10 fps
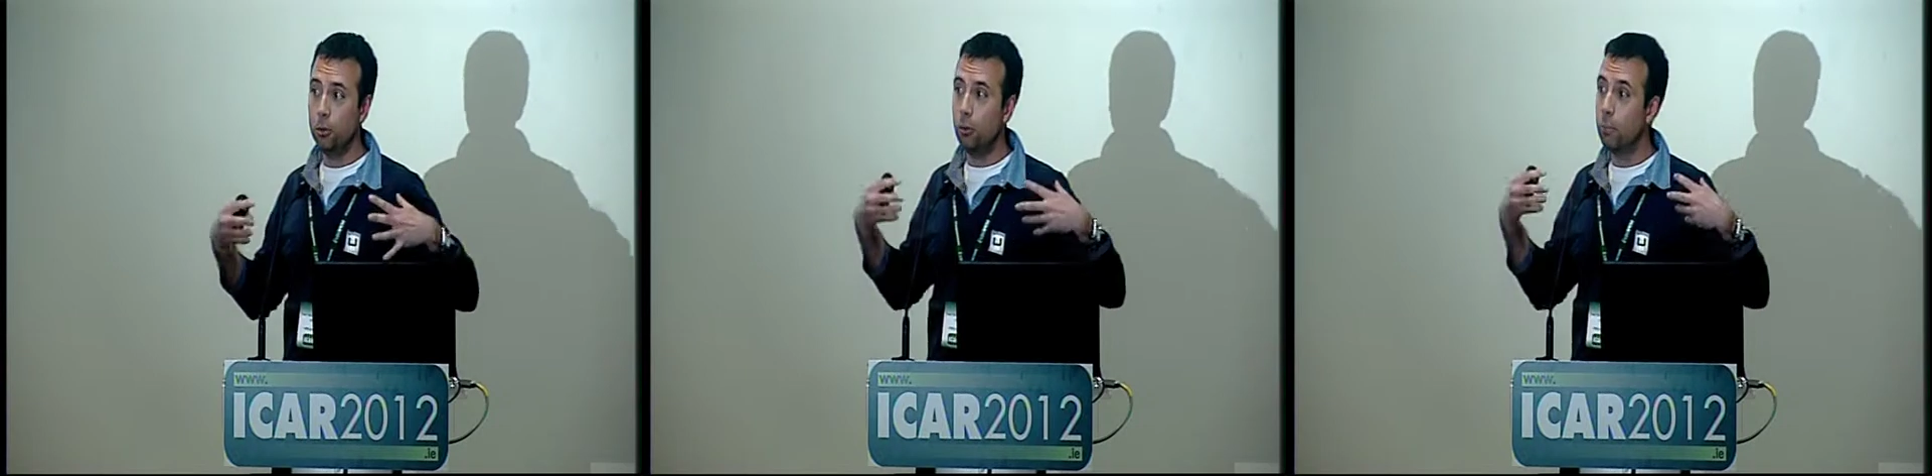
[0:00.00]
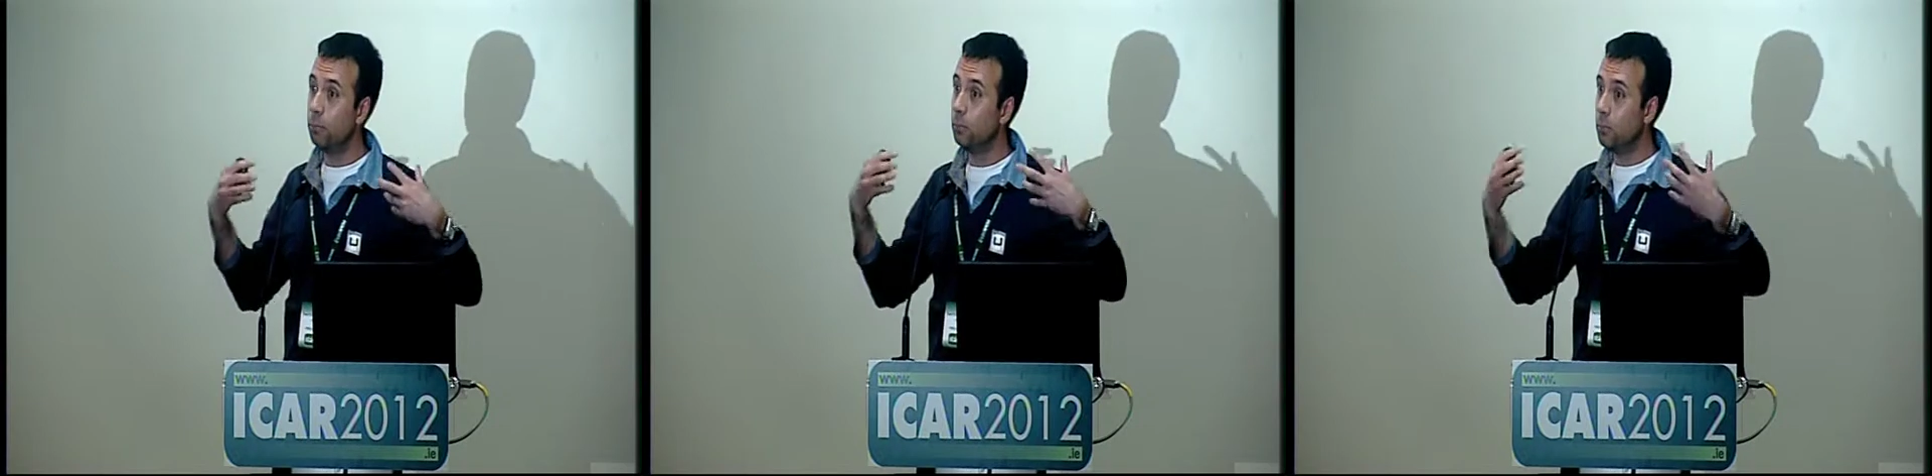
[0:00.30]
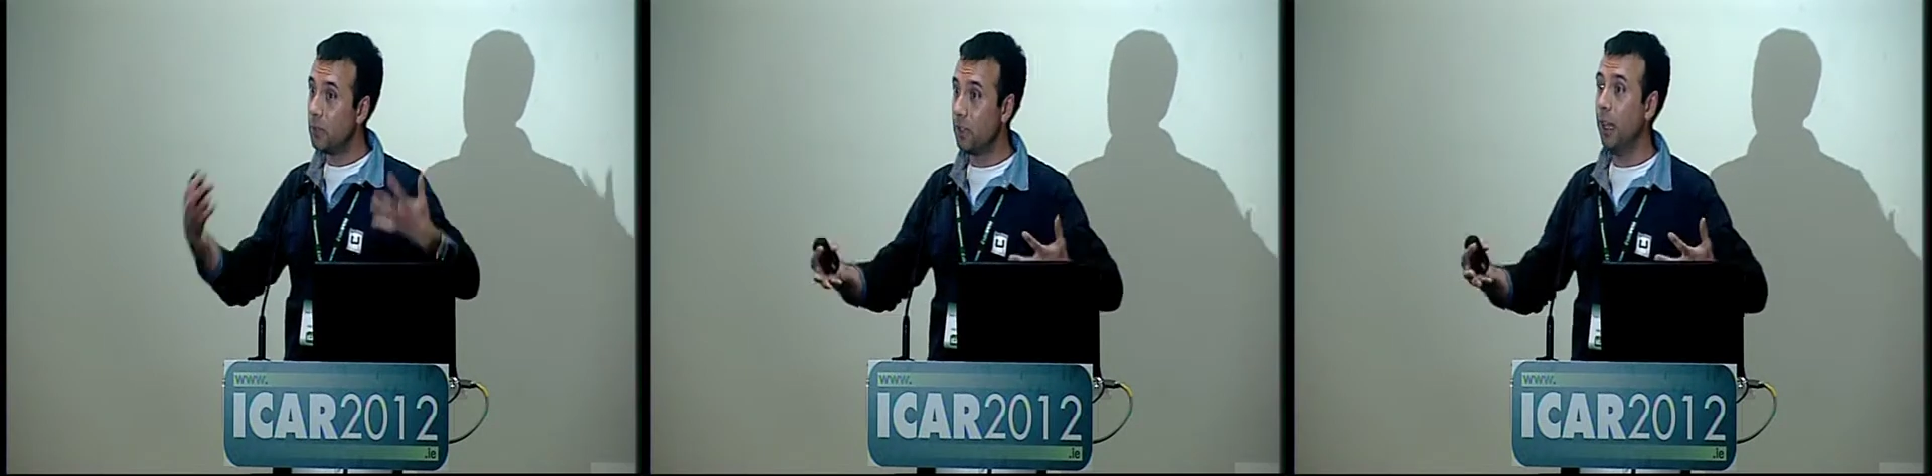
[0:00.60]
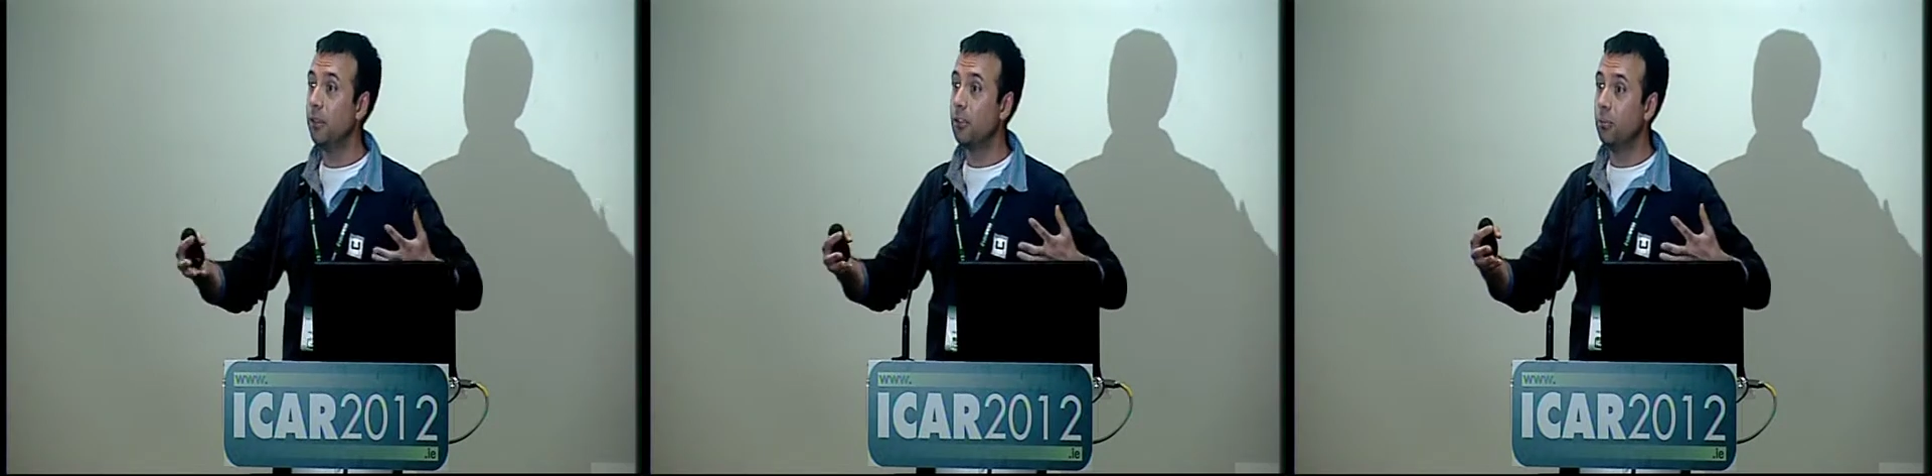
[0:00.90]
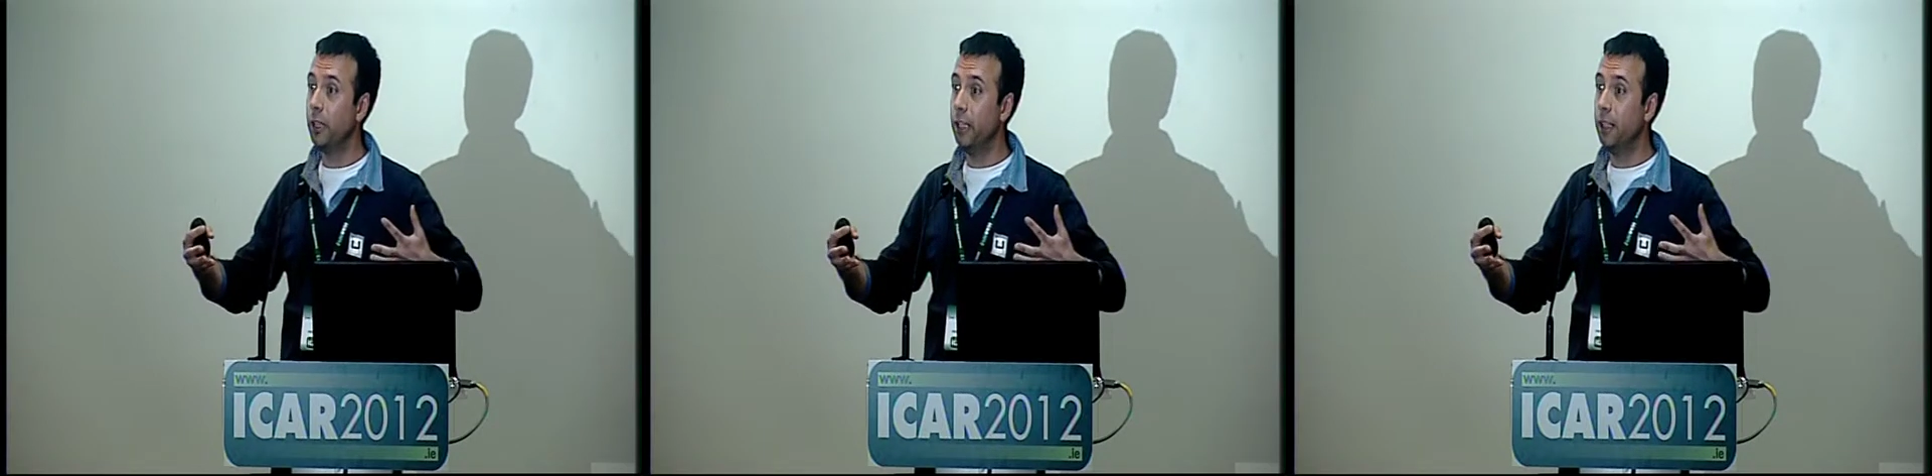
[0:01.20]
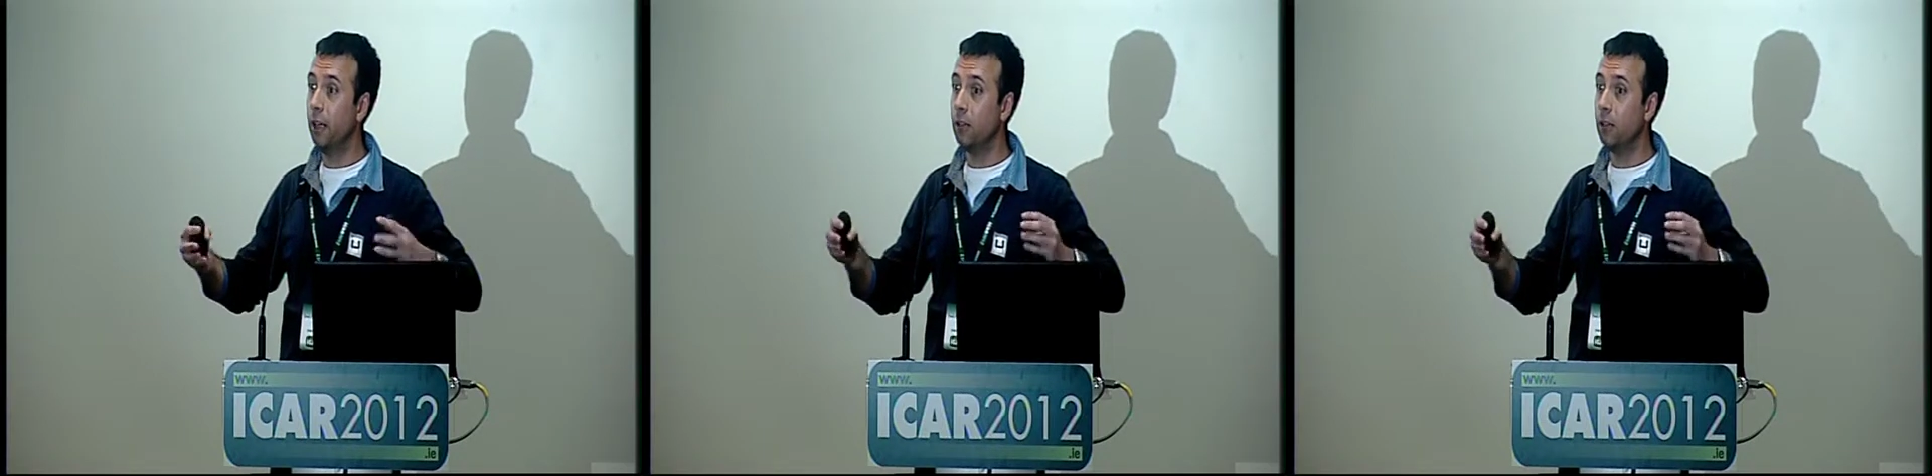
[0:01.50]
we send some data,